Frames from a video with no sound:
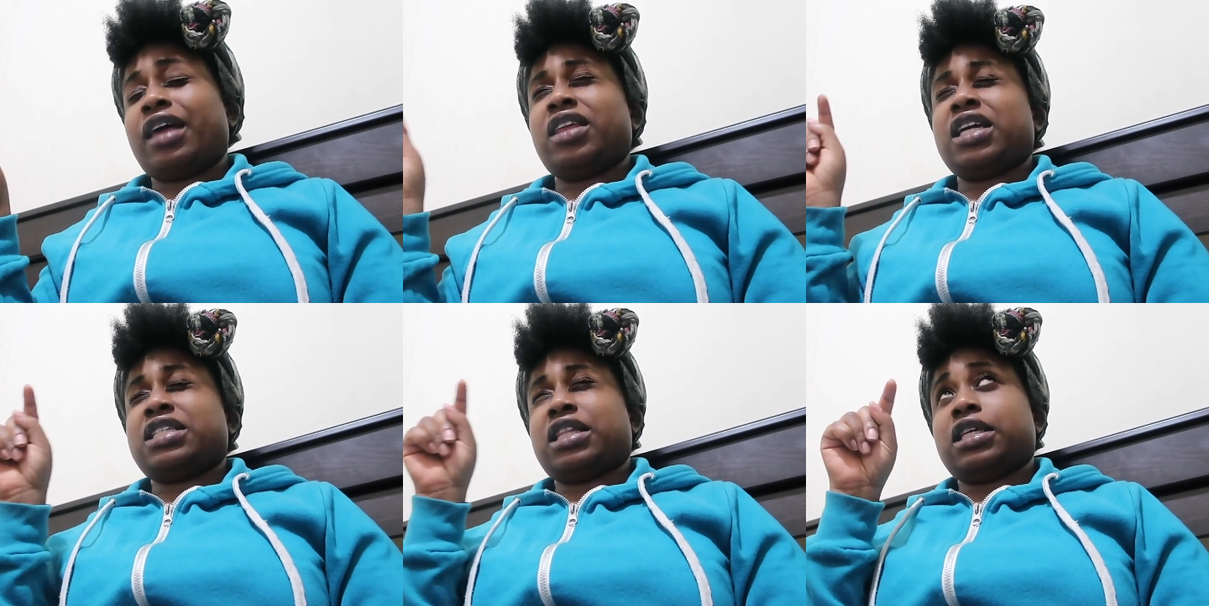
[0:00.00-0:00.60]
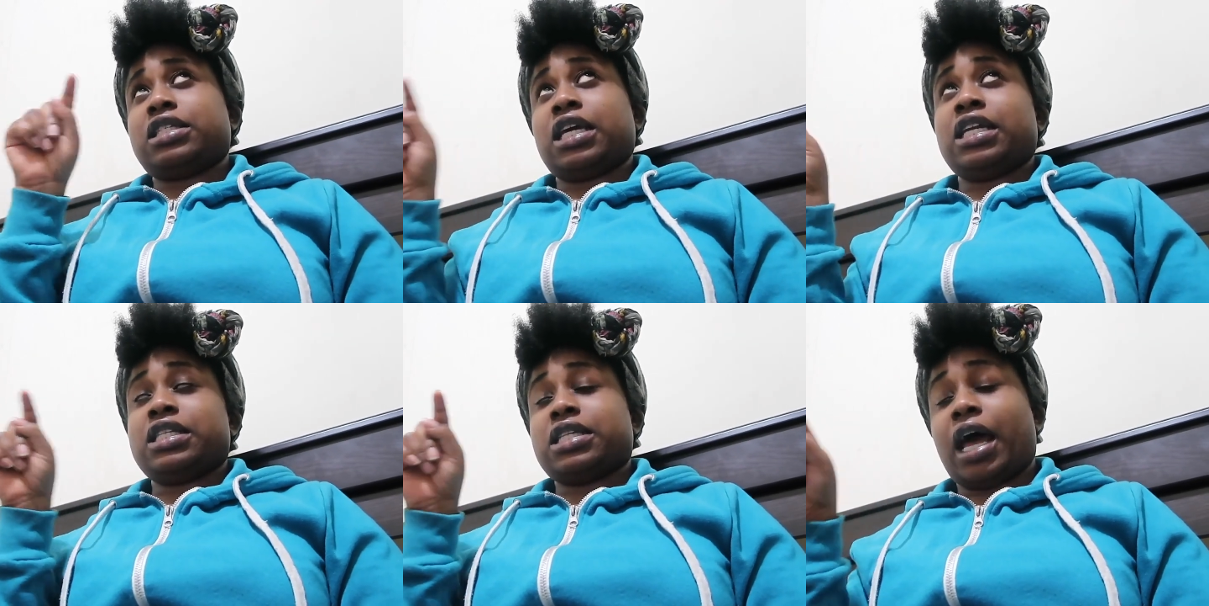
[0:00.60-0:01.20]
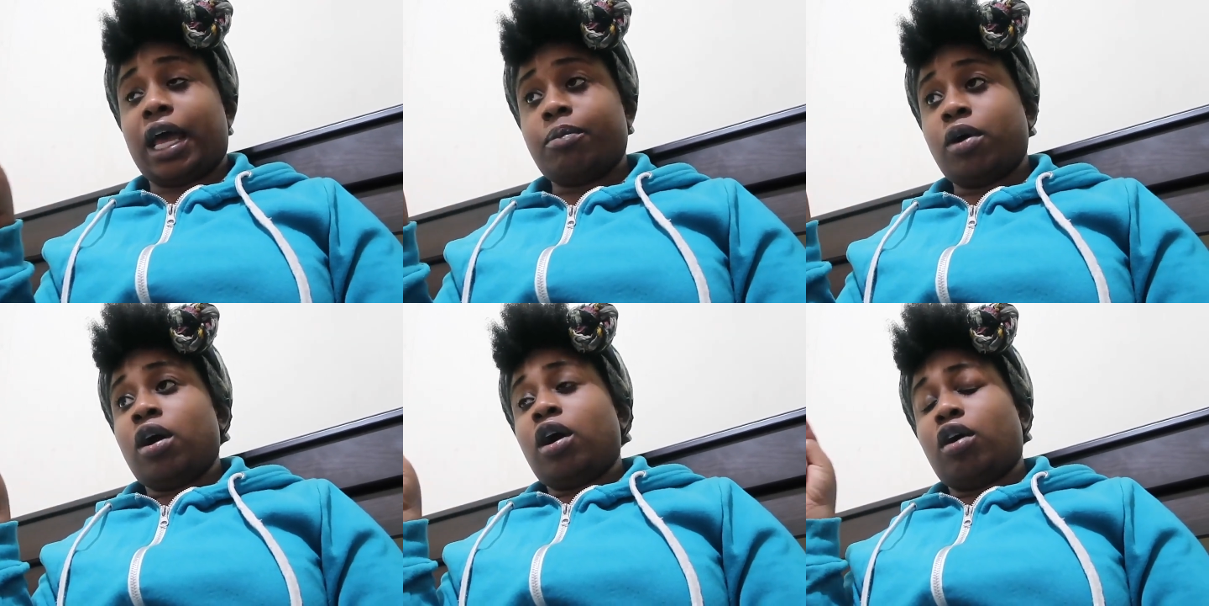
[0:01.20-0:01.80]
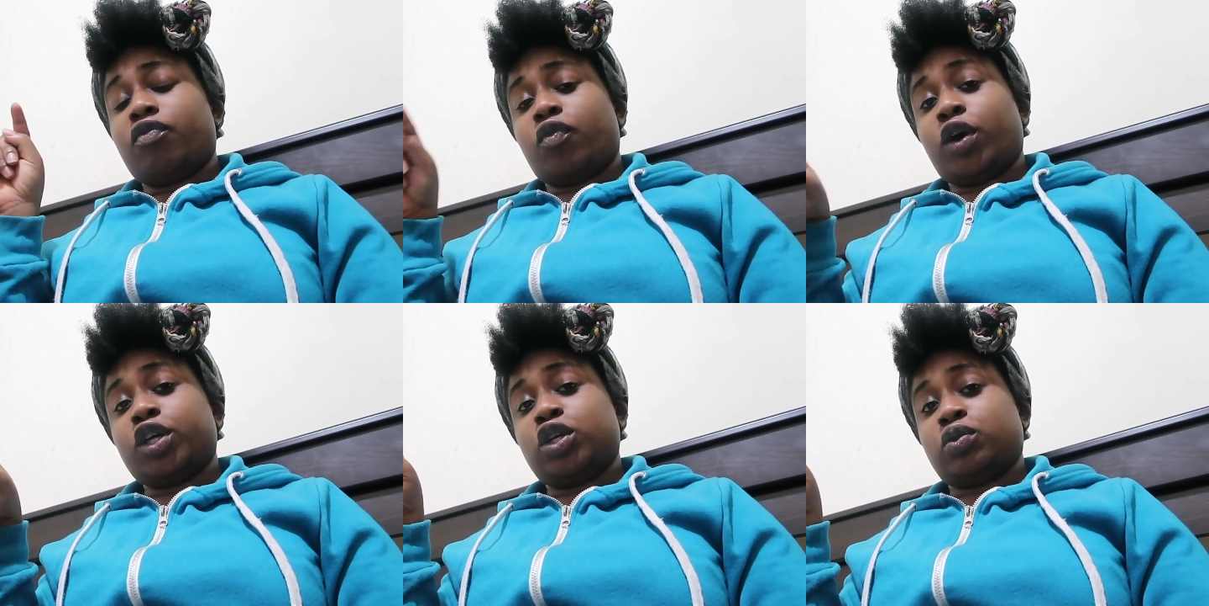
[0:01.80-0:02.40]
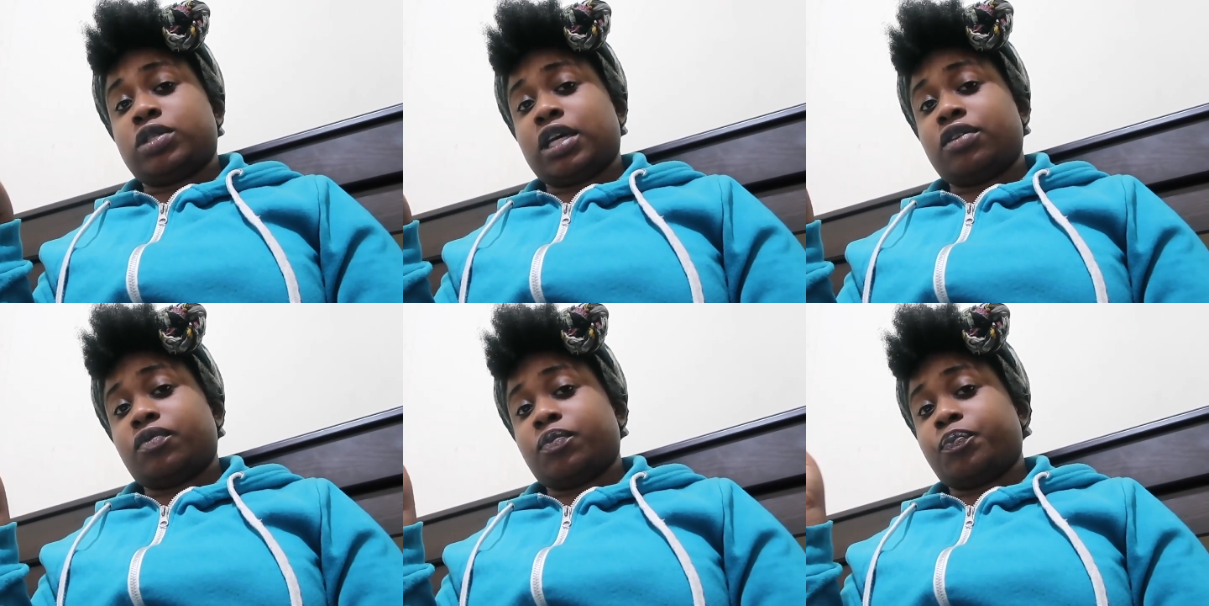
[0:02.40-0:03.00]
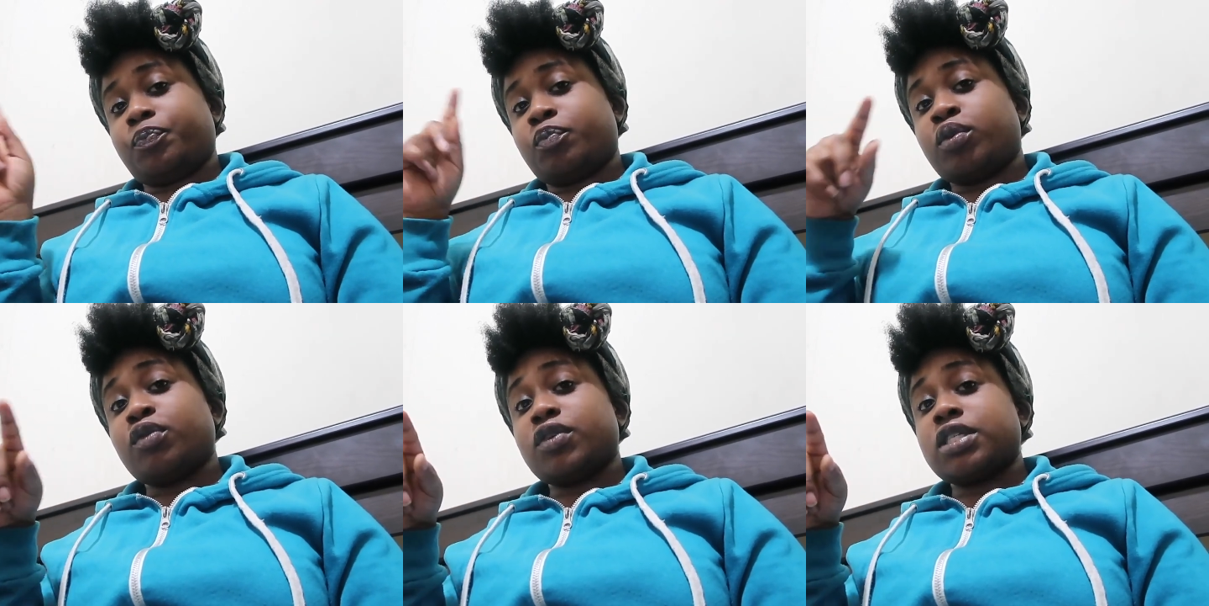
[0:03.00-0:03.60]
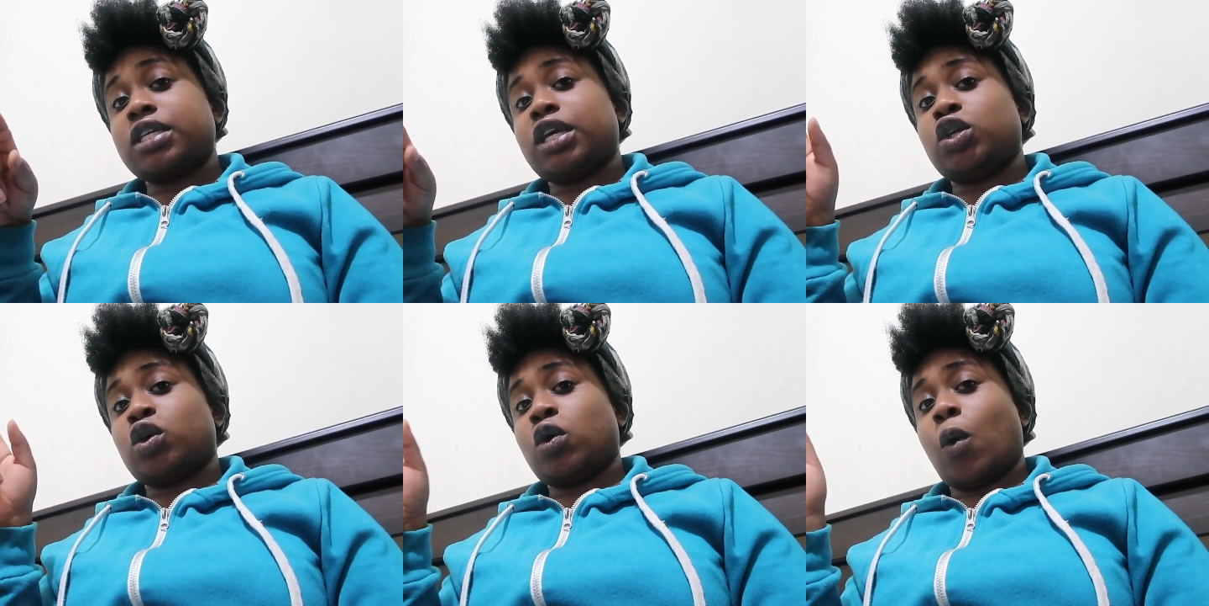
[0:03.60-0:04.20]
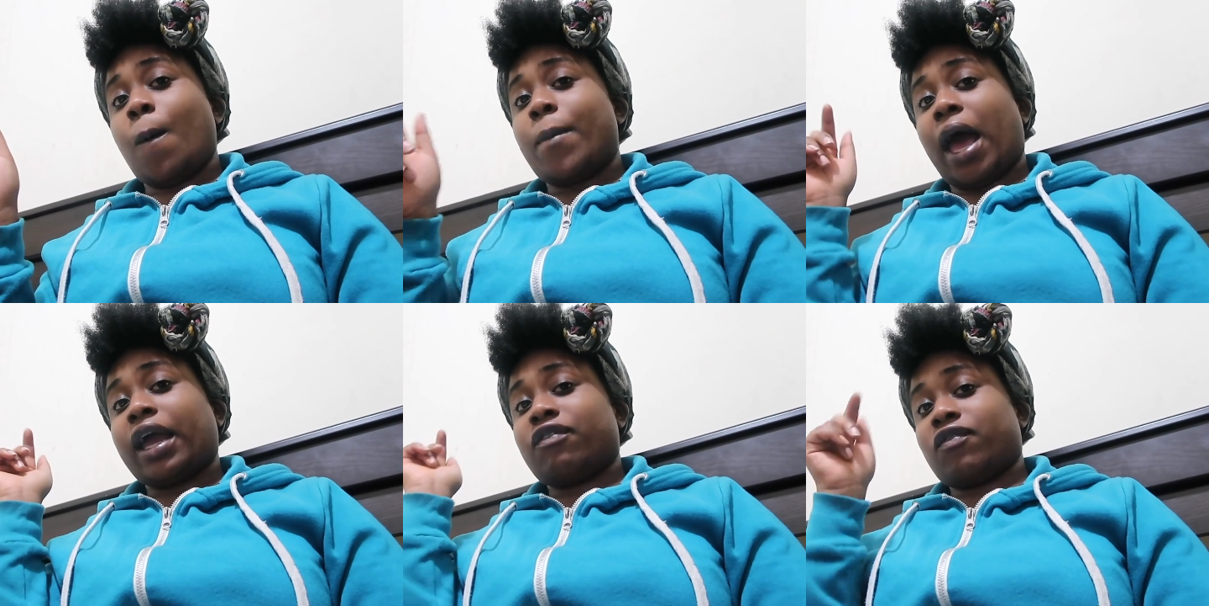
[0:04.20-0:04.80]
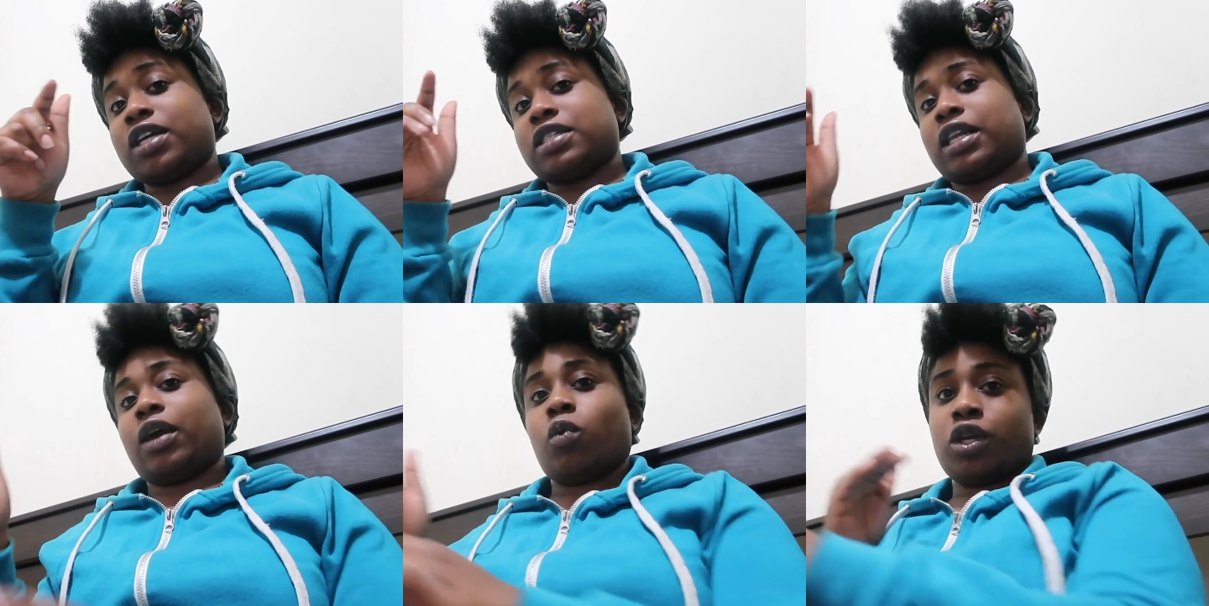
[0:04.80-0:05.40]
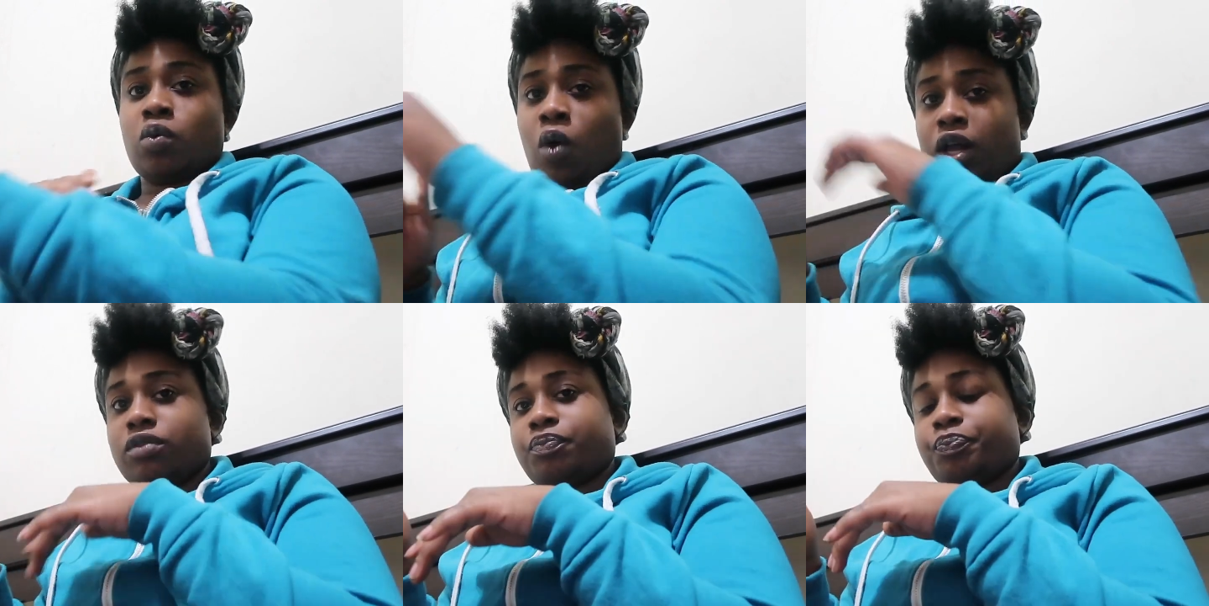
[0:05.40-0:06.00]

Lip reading: I think it's at the date and time of what you did previously, and you can go back and fix it like what you want.